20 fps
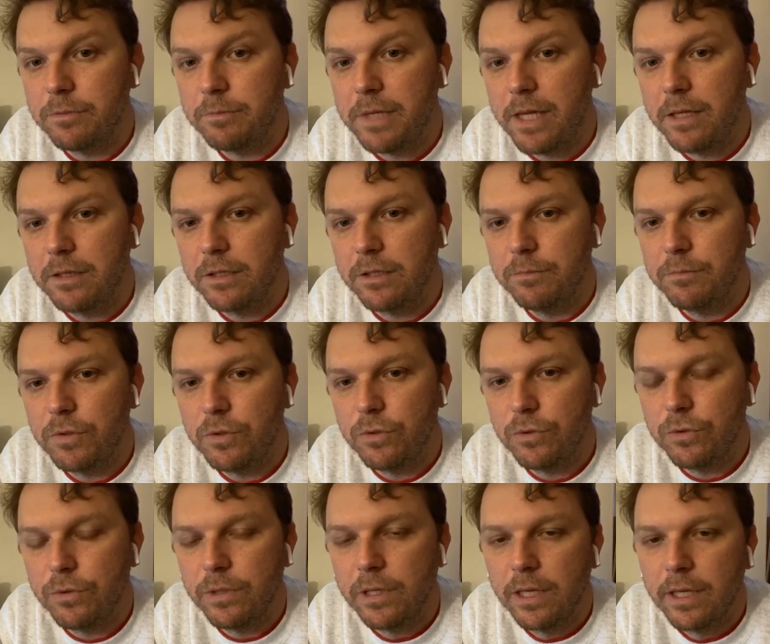Malcolm,
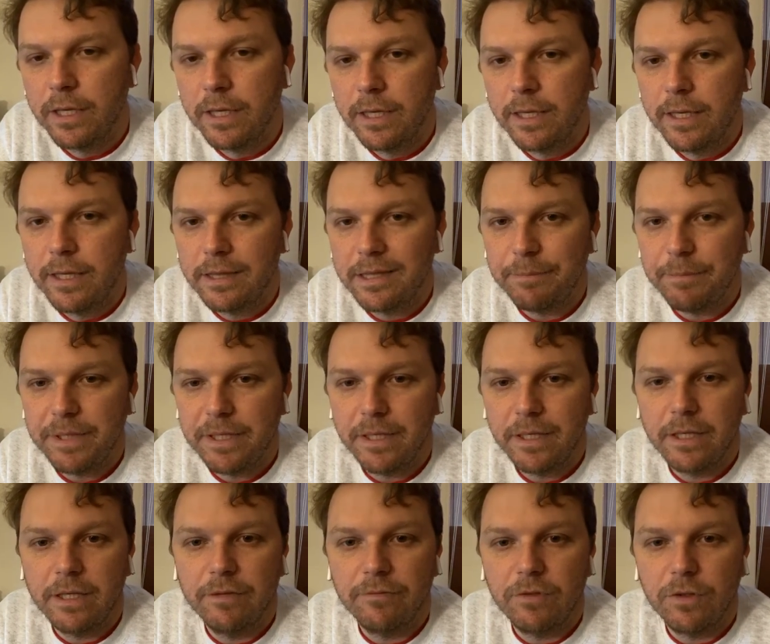who the
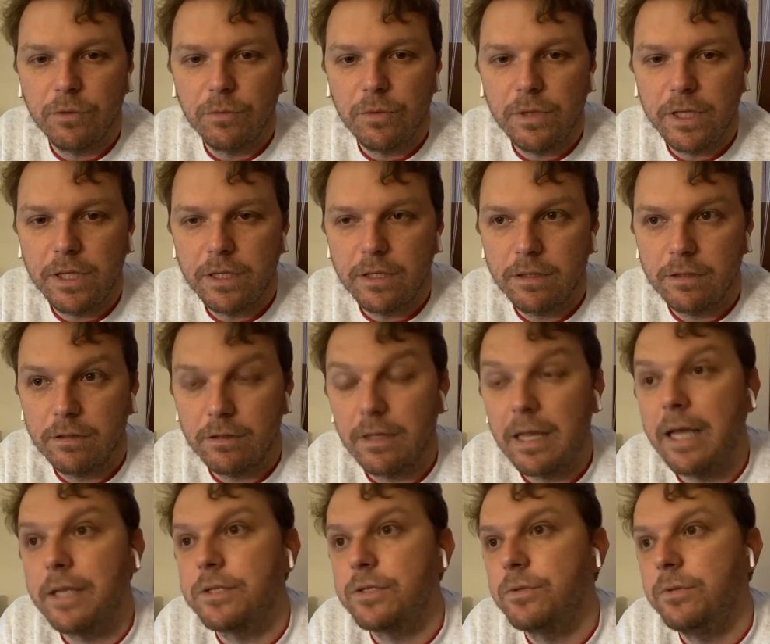beginning of the week,
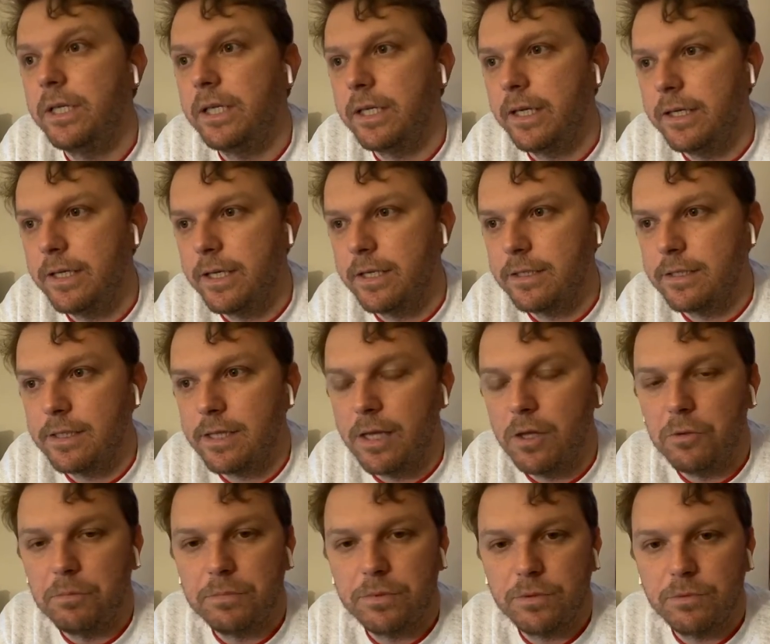last week, I guess,
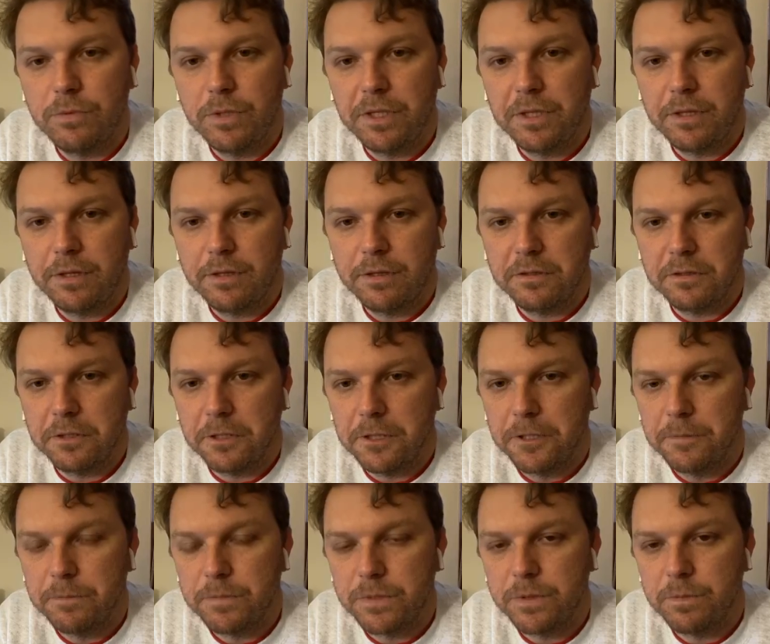helped with
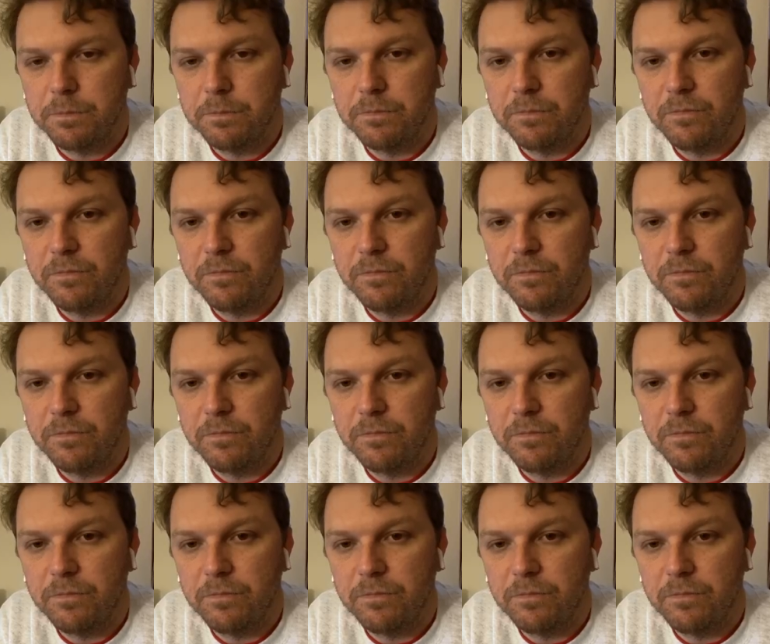some